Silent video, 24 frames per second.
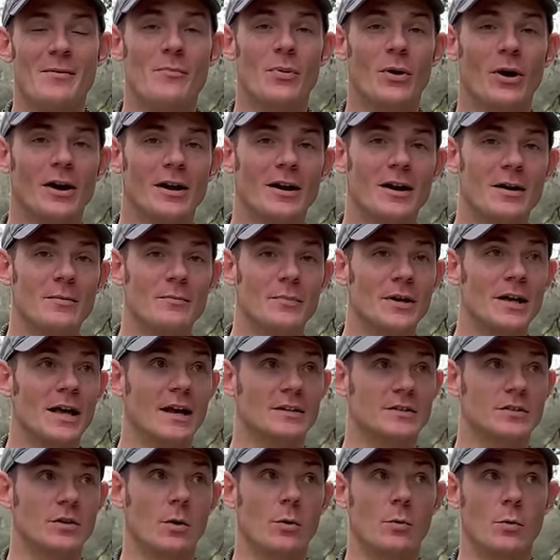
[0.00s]
but um, but yeah.
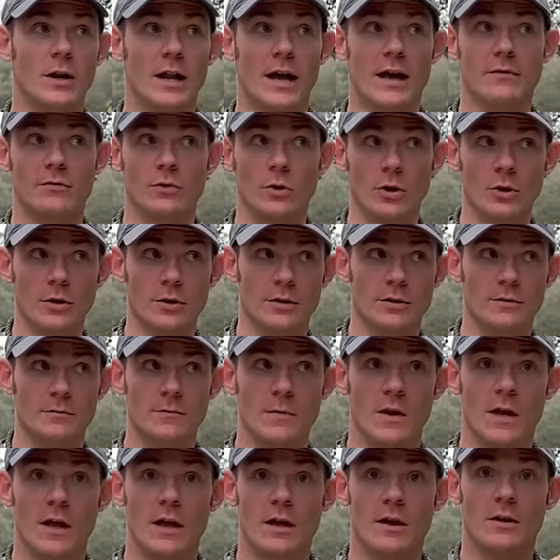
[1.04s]
So what I've learned
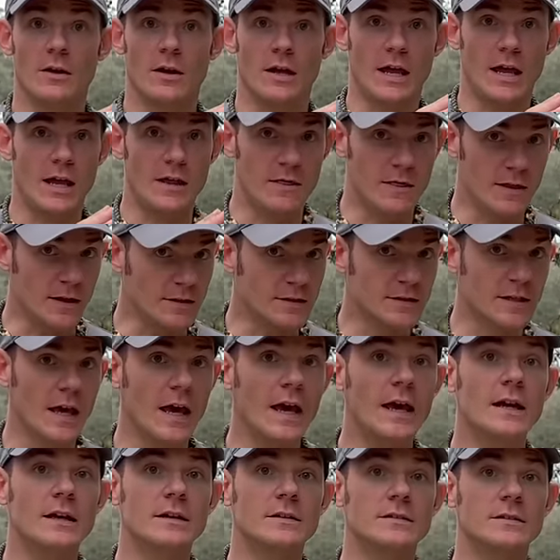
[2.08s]
in this
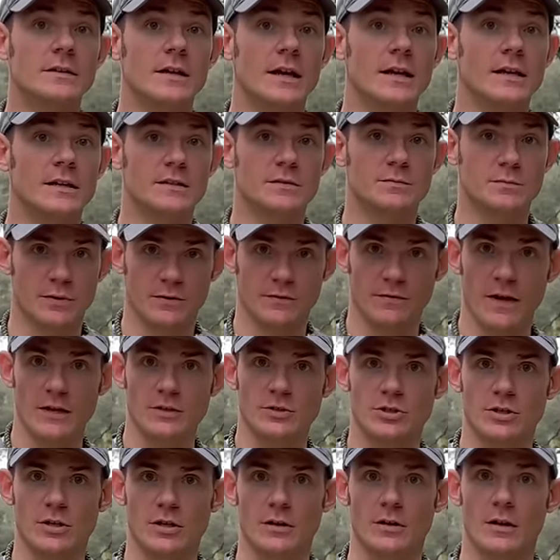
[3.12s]
case is
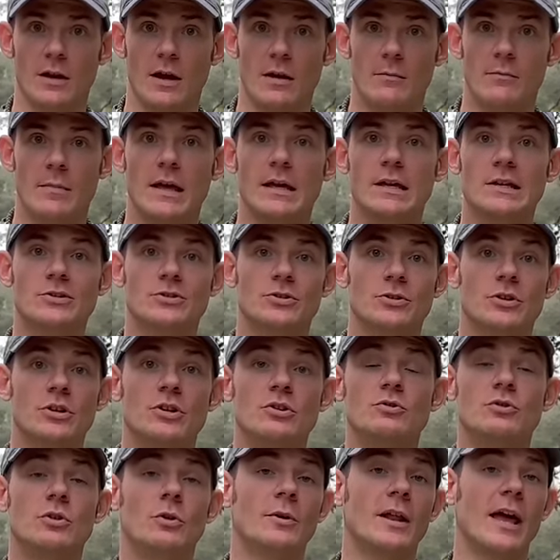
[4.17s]
prevention making sure
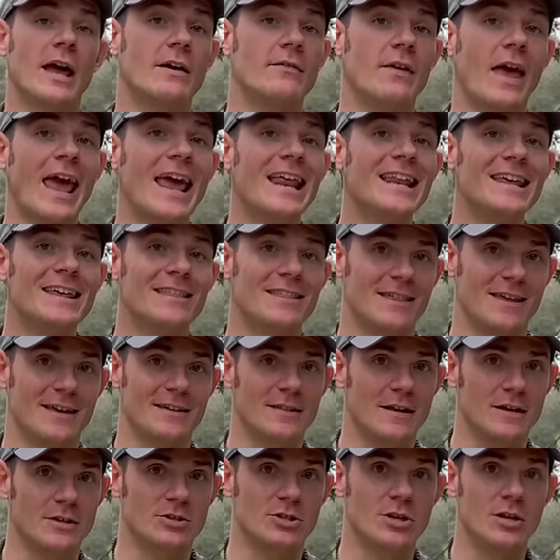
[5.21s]
you don't have anything
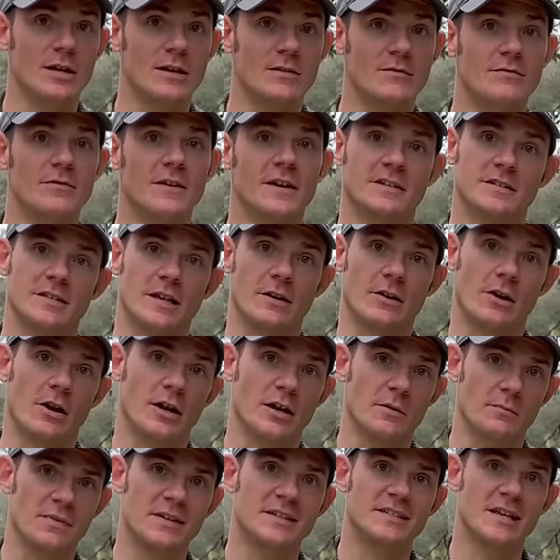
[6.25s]
that she can fixate on
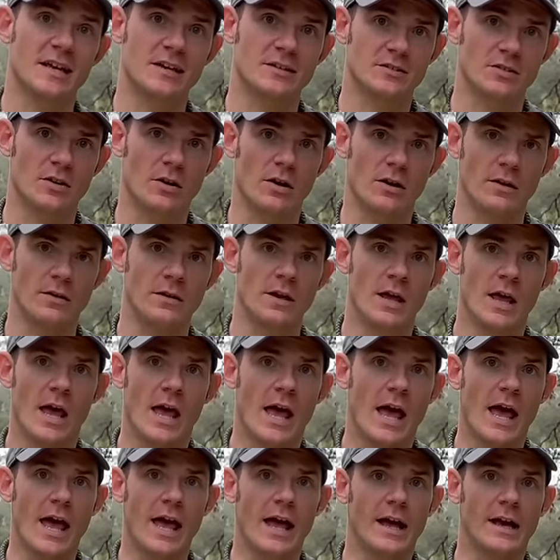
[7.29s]
and possess on.
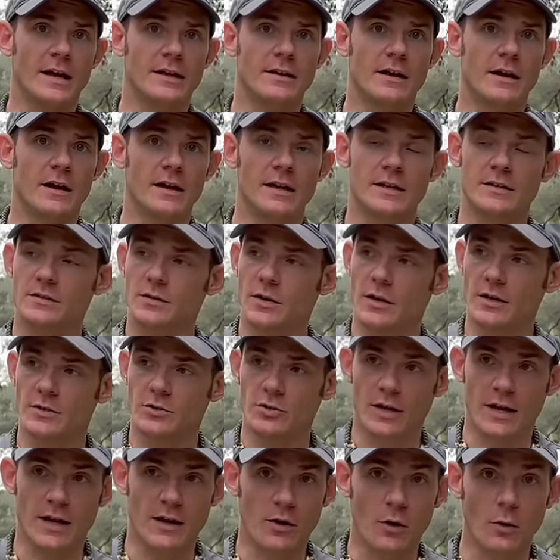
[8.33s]
And uh, so I
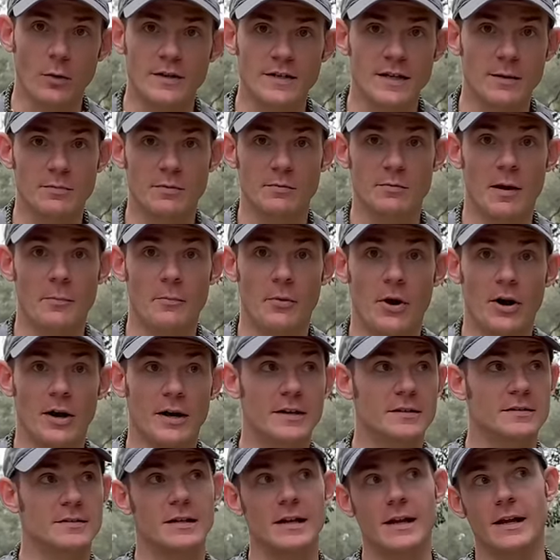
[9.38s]
try to always empty my
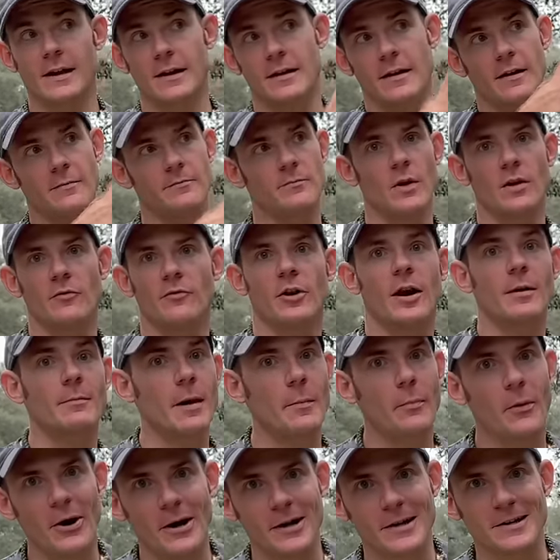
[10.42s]
pockets. Today I, I, forgot my
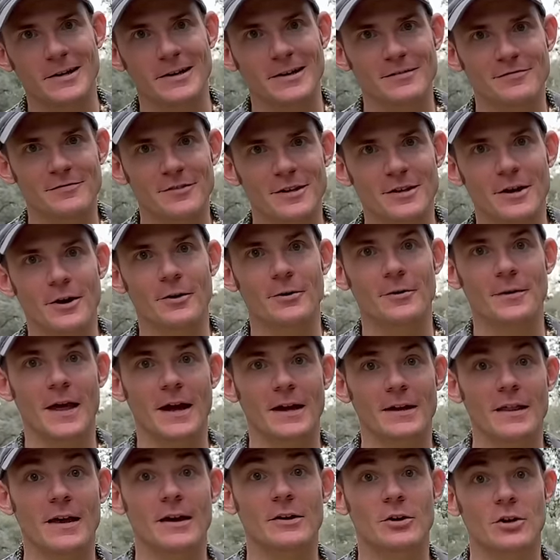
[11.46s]
pocket knife, you know. And that,
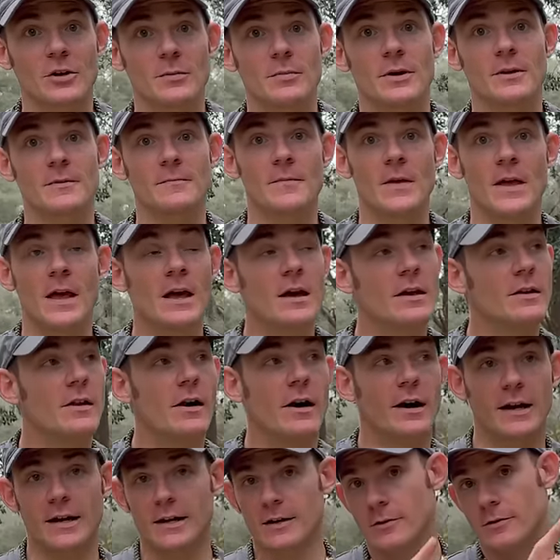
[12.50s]
did that you pick it been, up or is it? No,
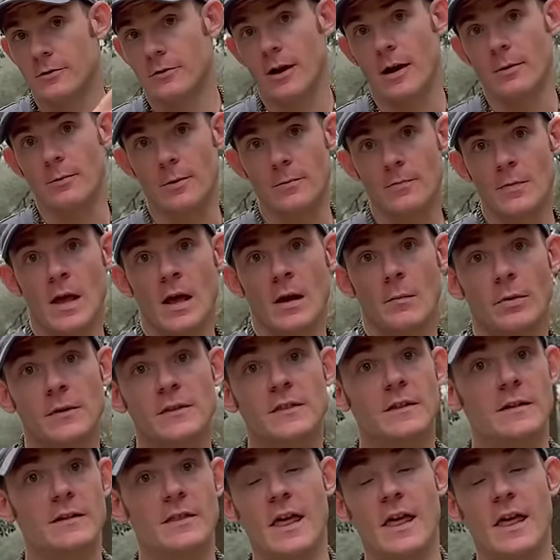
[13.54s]
I gotta go there? grab it. But